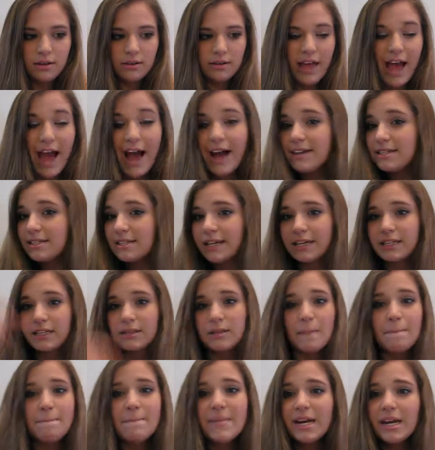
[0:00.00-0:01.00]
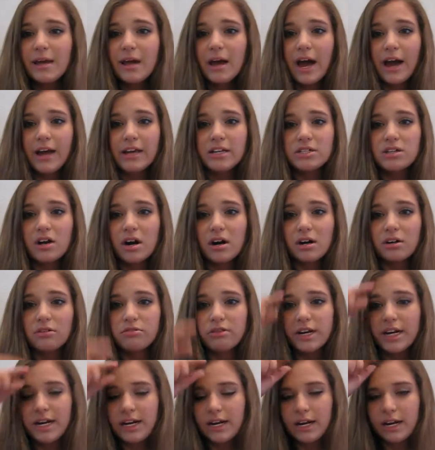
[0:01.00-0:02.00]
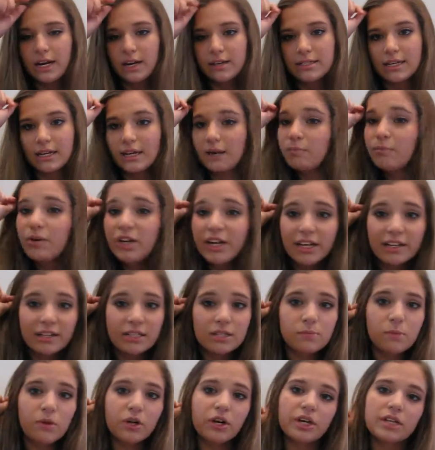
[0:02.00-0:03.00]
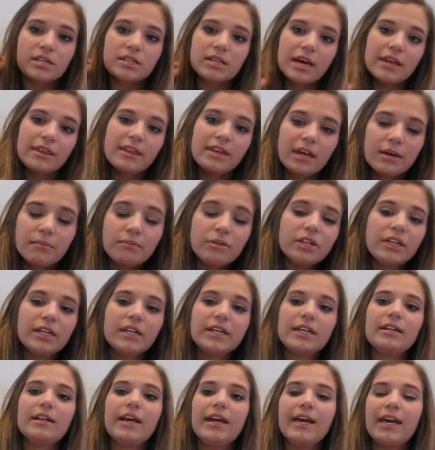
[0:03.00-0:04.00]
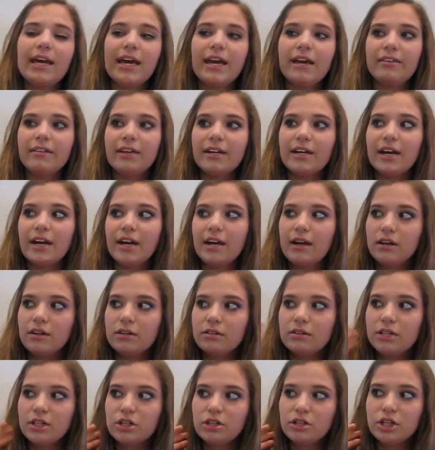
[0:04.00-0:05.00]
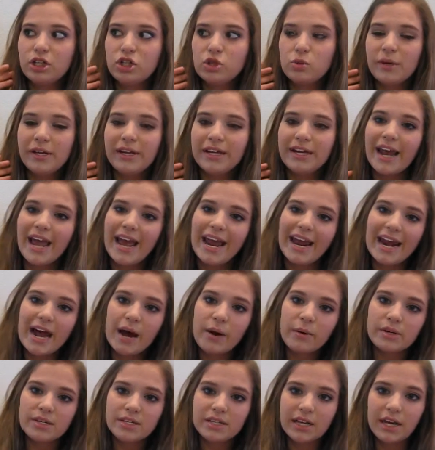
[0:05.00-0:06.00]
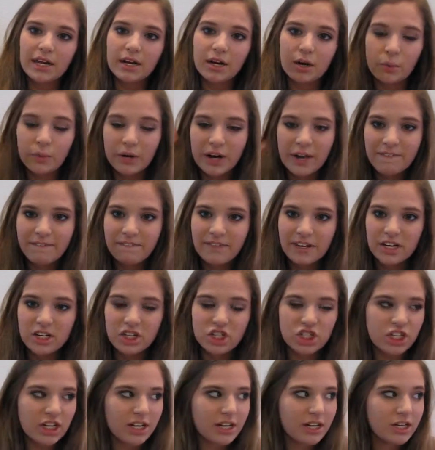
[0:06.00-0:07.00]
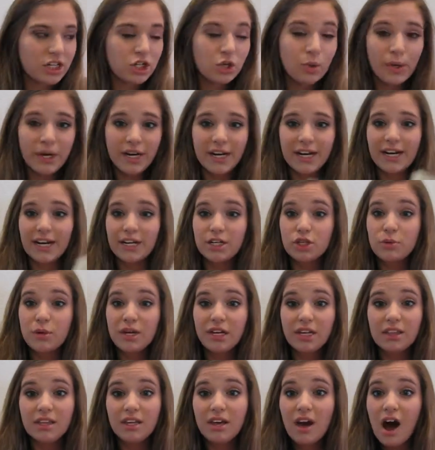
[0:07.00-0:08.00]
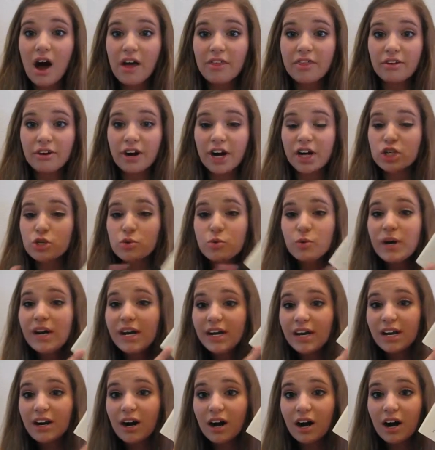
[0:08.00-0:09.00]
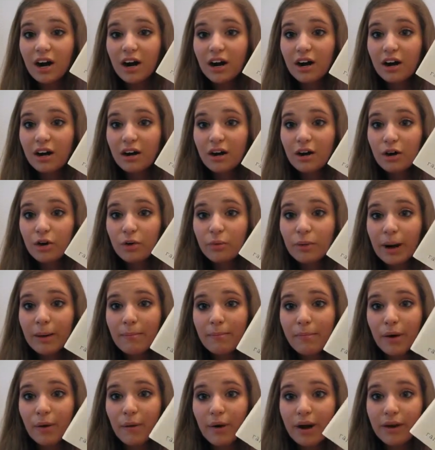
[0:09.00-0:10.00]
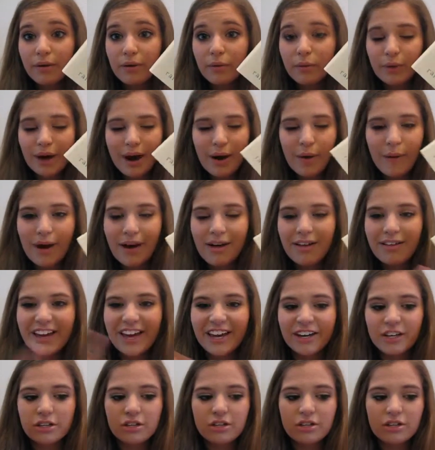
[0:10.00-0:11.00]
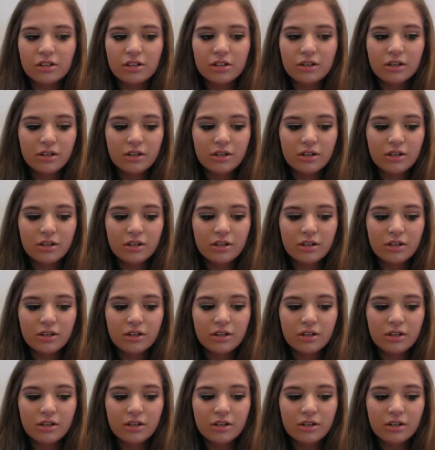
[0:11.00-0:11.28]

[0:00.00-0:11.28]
as like the minute I started reading it, and I was like, I'm reading this book, I think I'm really gonna like it. And then I literally tweeted 8 hours later when I finished it, and I tweeted the author, I tweeted her, Rainbow Rowell, and